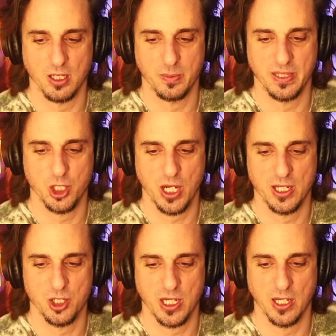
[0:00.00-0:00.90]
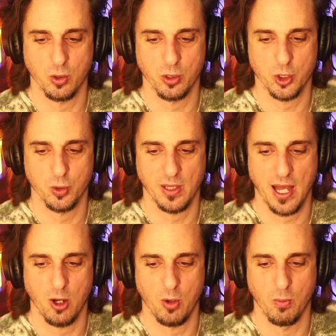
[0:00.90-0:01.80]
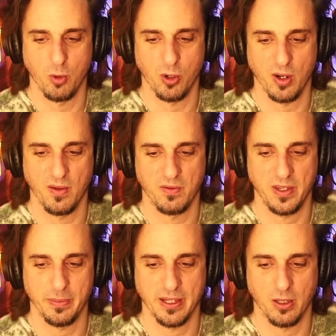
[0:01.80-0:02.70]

to be changed in order to allow more female